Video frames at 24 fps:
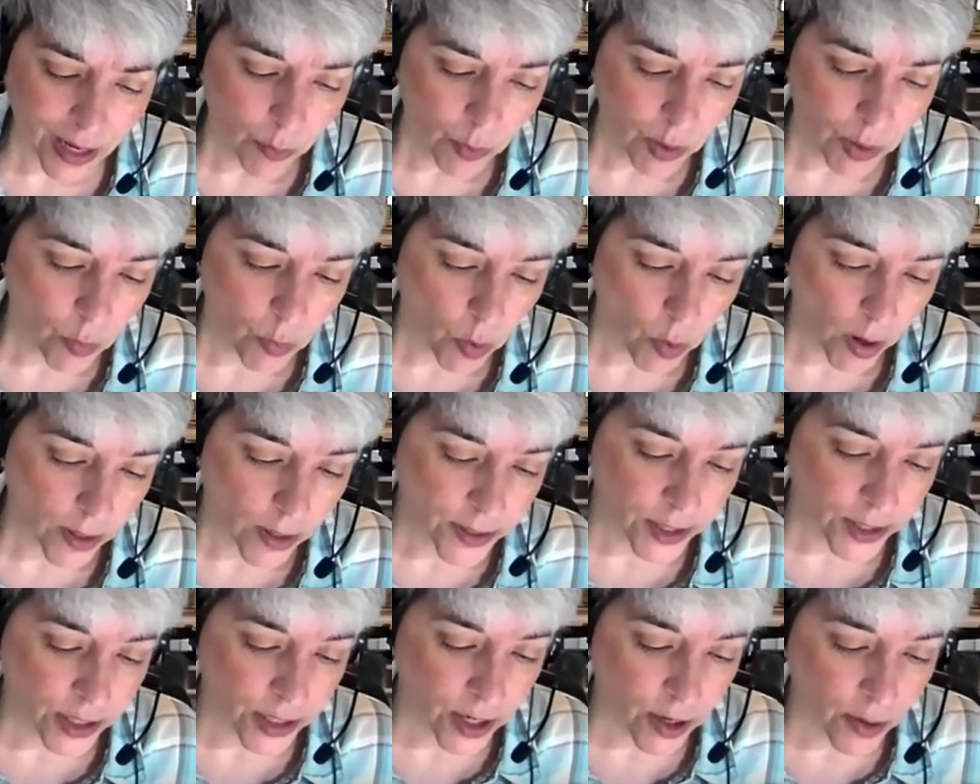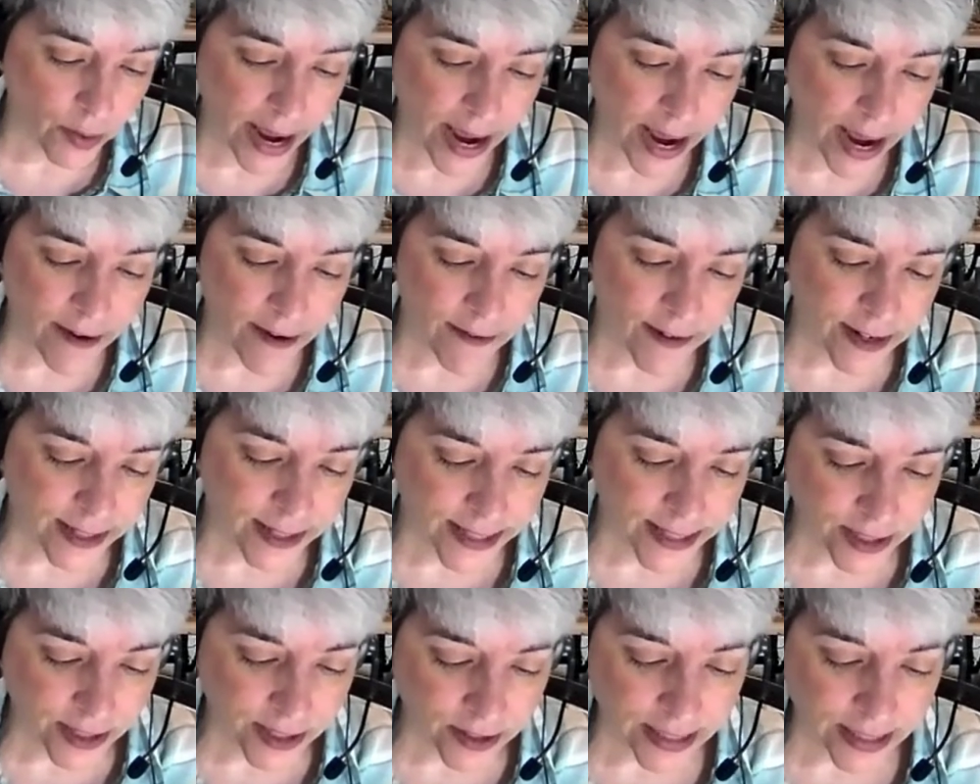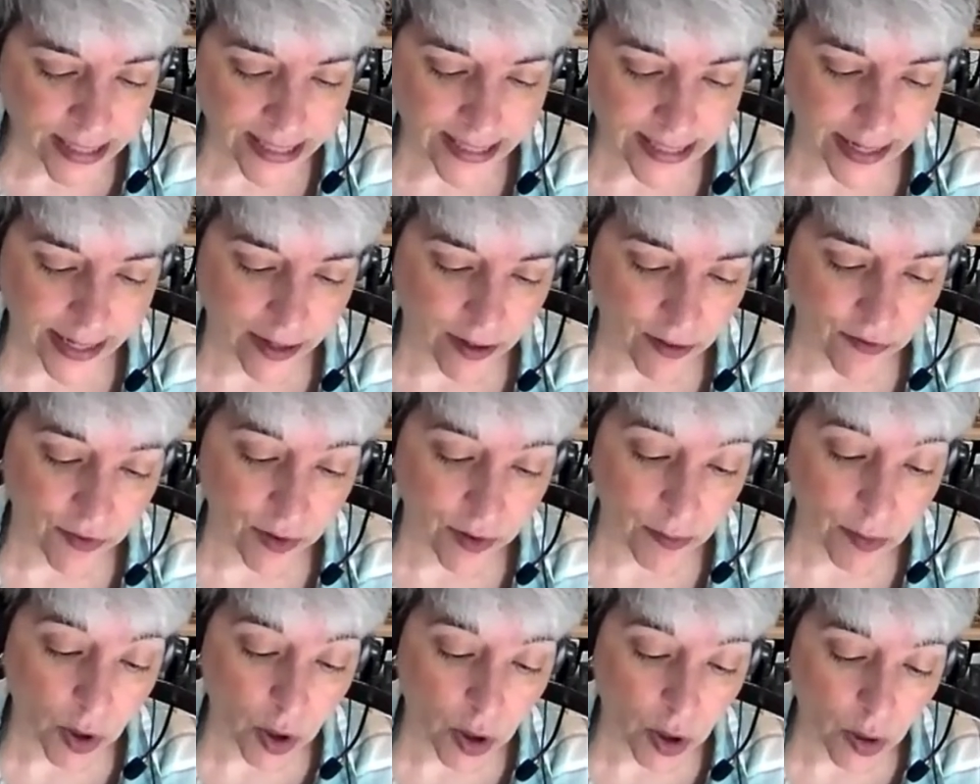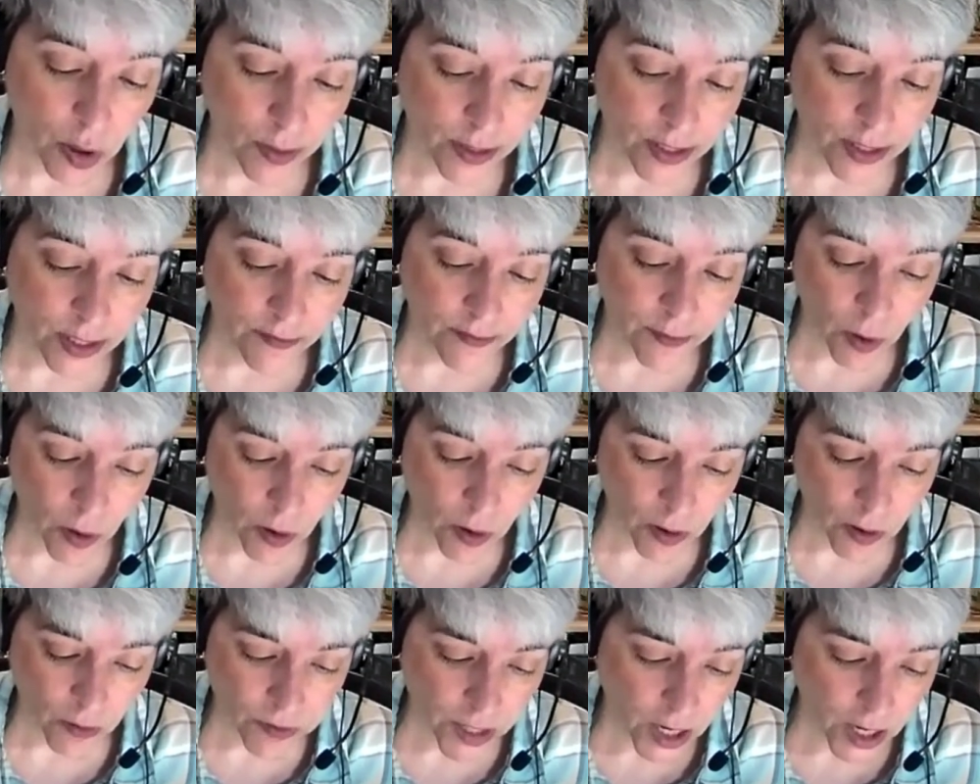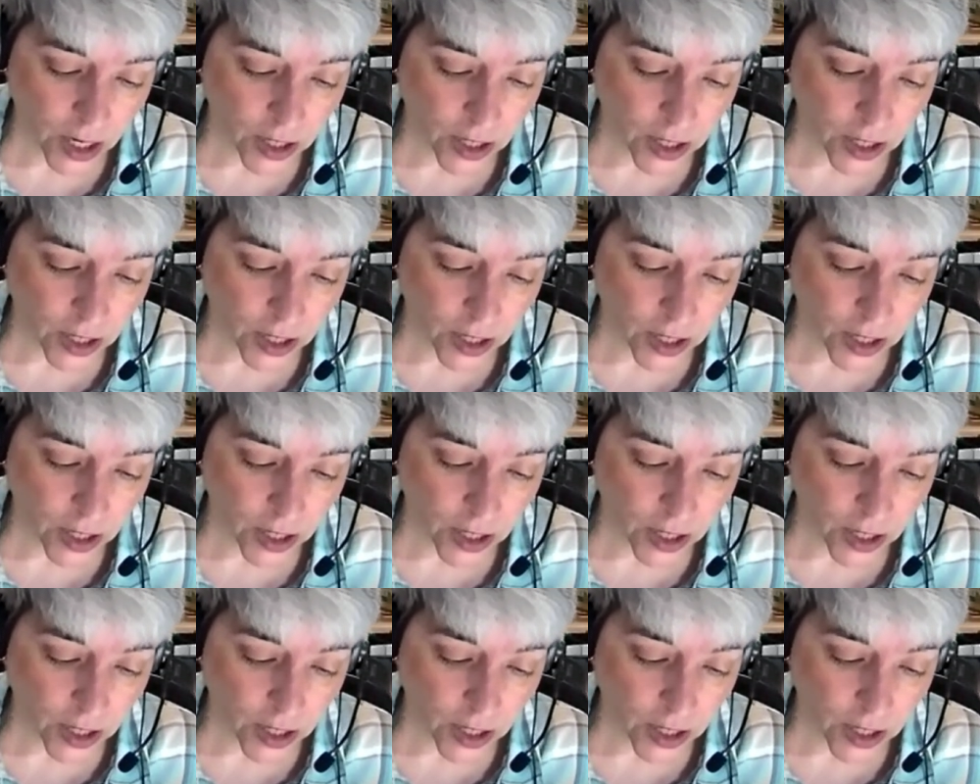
We want to know every little detail, from who was involved,